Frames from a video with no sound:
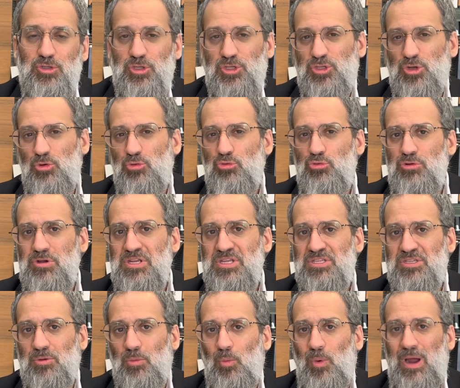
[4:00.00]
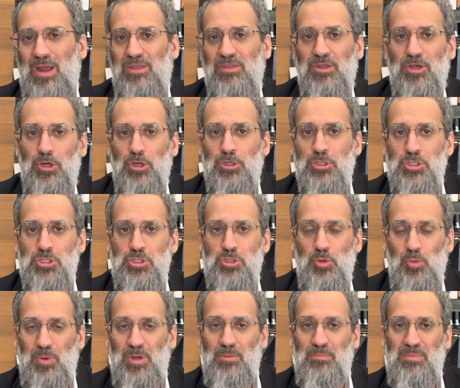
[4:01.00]
there's no reason why the non-Jew
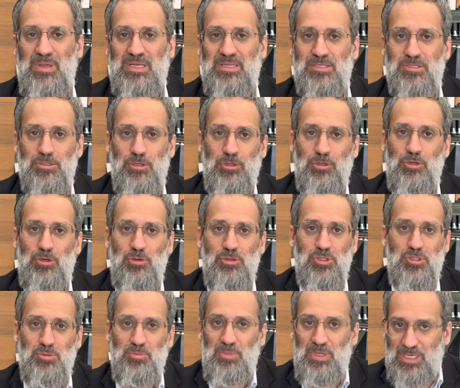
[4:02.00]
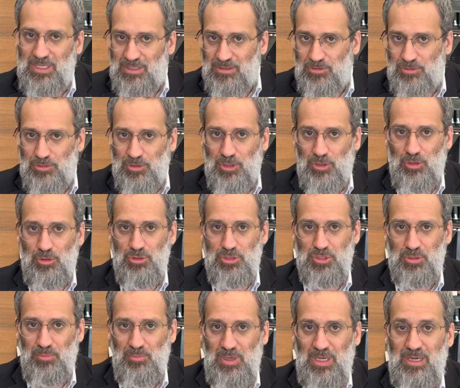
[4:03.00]
will mix non-kosher milk into the
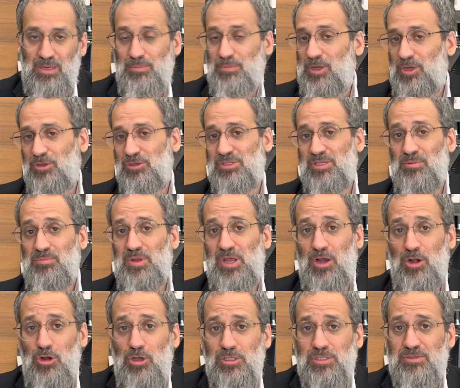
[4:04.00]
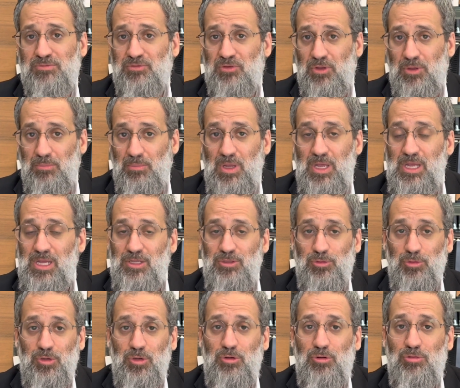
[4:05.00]
kosher milk, because it'll be a loss for him.
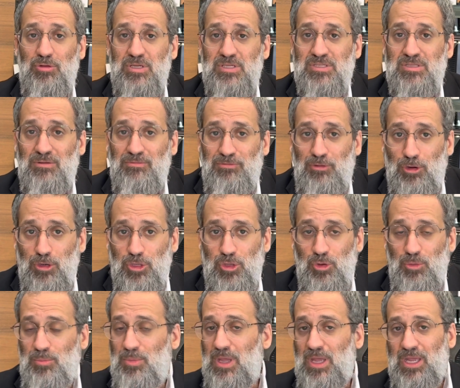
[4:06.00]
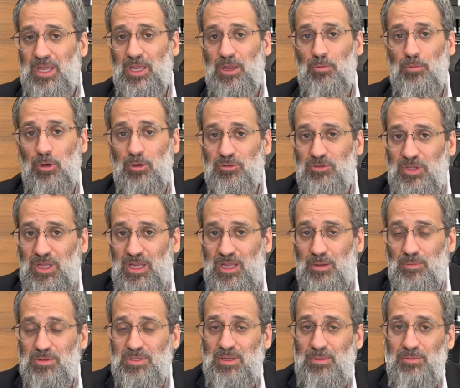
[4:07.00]
To increase the volume, he won't take
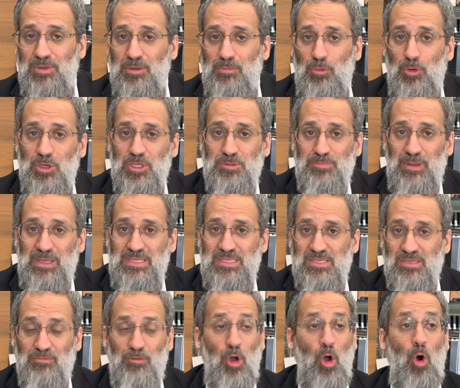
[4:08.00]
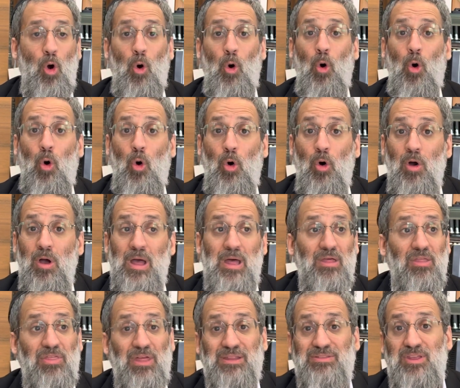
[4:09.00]
him something more expensive. Or
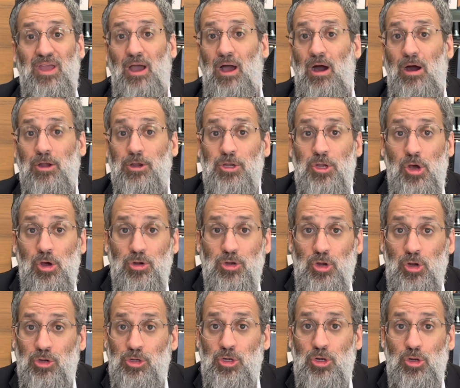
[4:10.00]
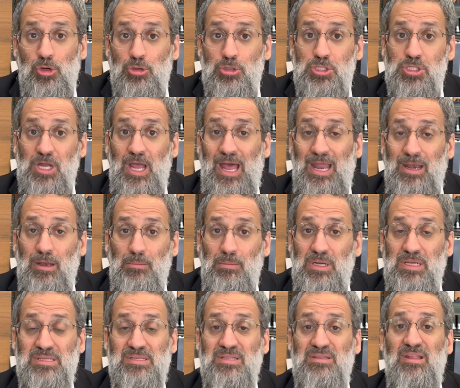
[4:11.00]
that there are no non-kosher
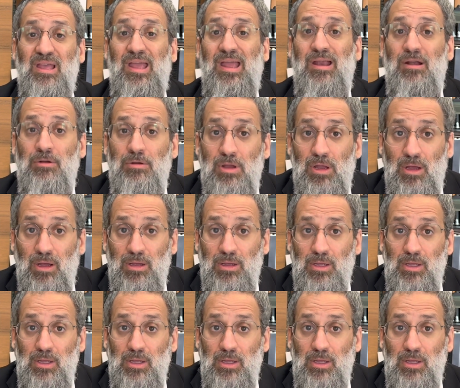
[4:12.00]
animals in the area